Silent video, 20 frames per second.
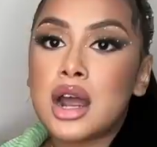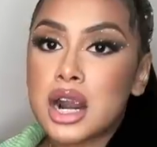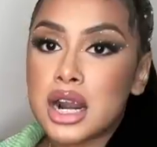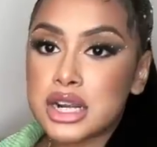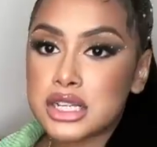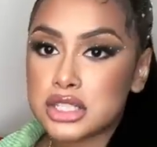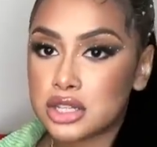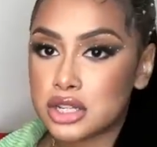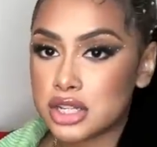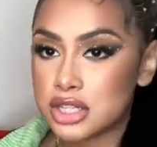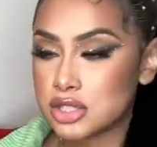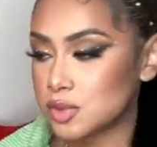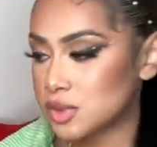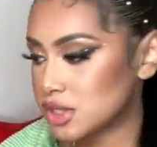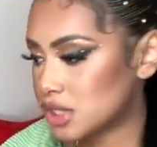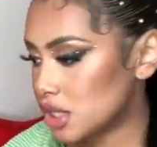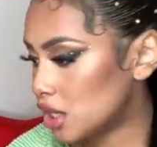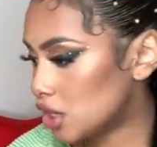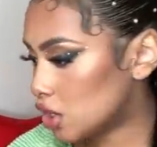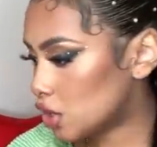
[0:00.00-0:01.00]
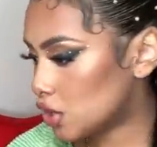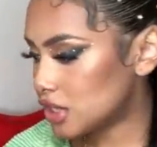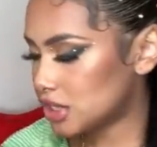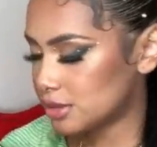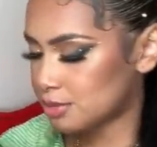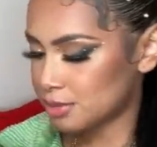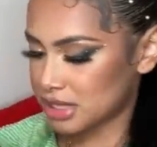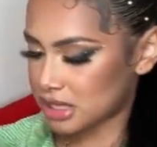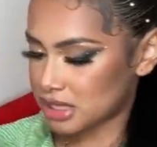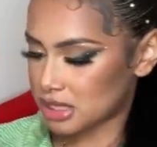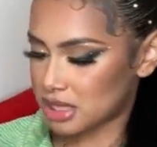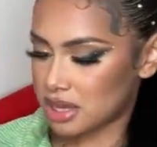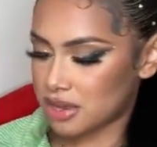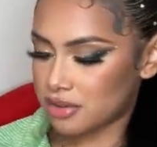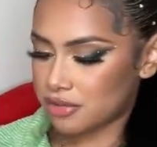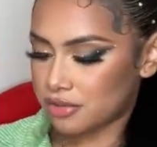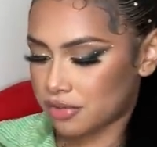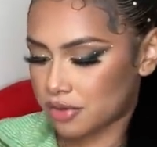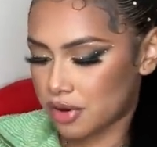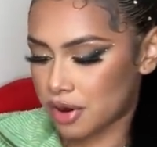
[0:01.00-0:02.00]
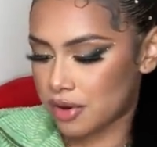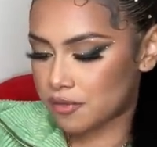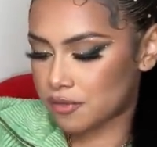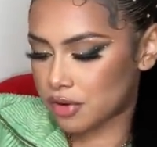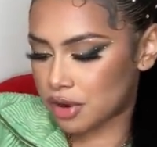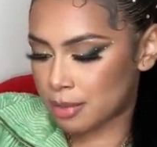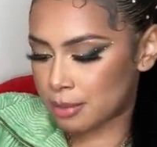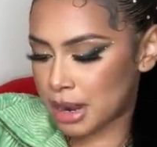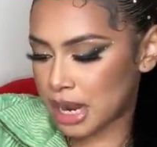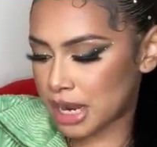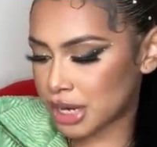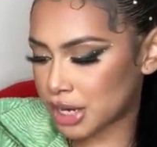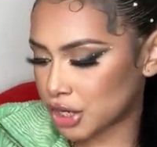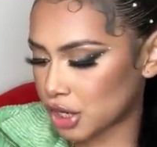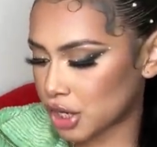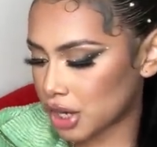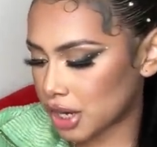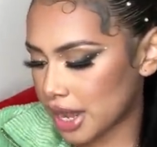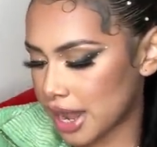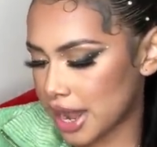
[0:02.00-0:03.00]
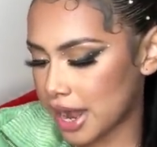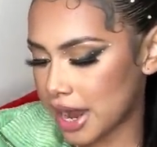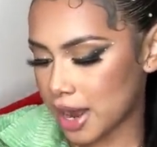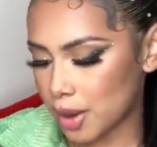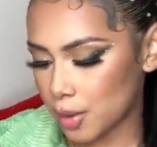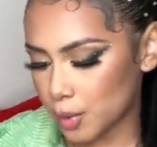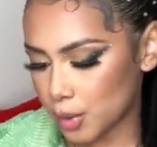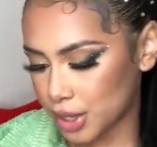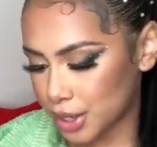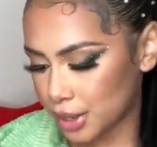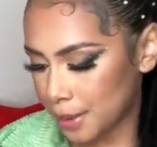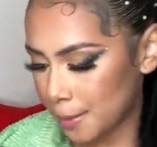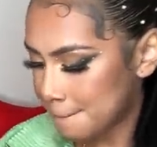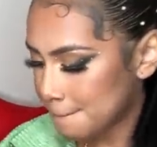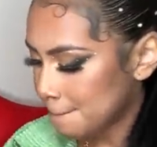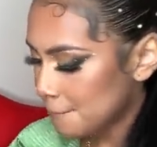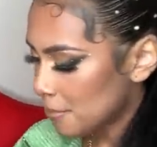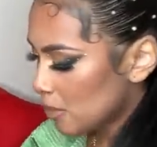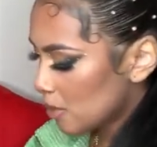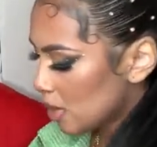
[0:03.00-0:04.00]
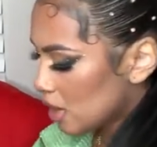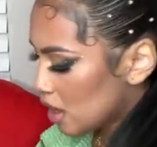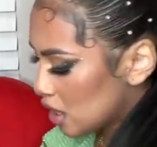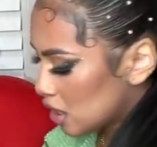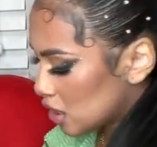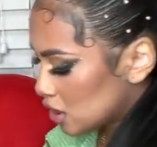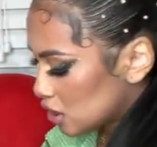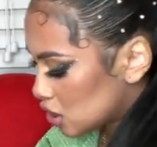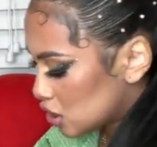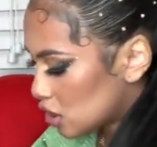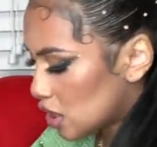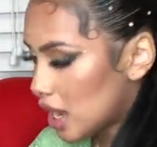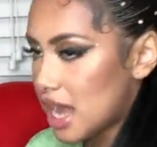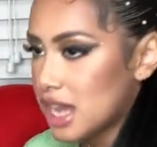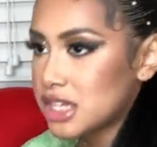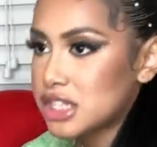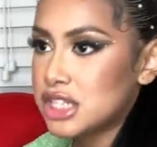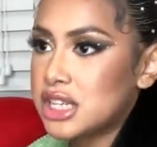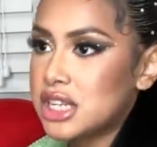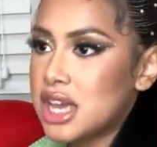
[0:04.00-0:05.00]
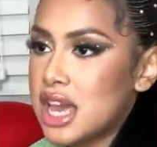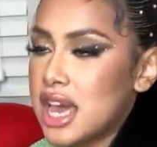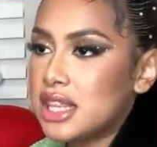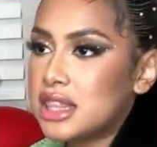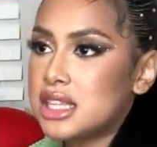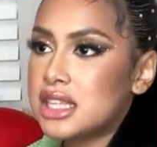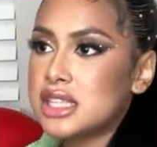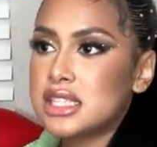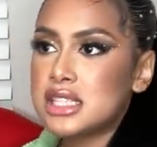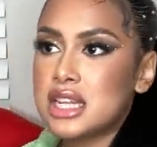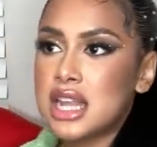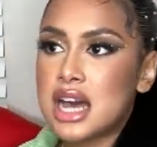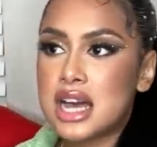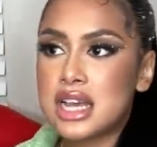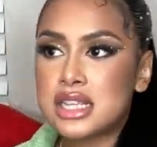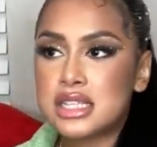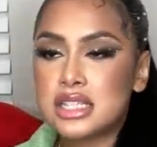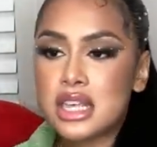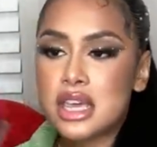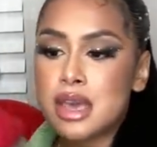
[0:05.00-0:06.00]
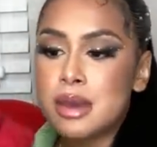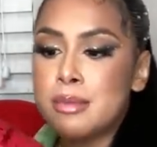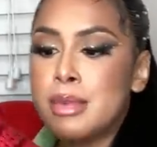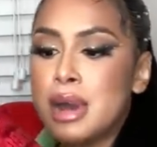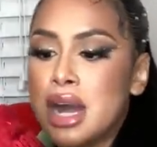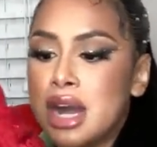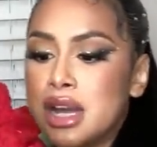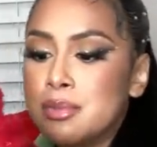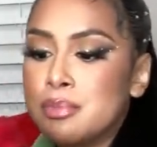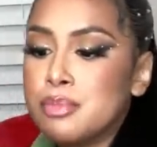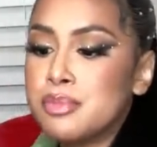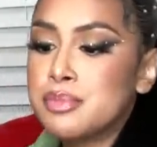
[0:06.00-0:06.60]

All right, so this was a Christmas gift from my girl Karen. So I actually had these slides in my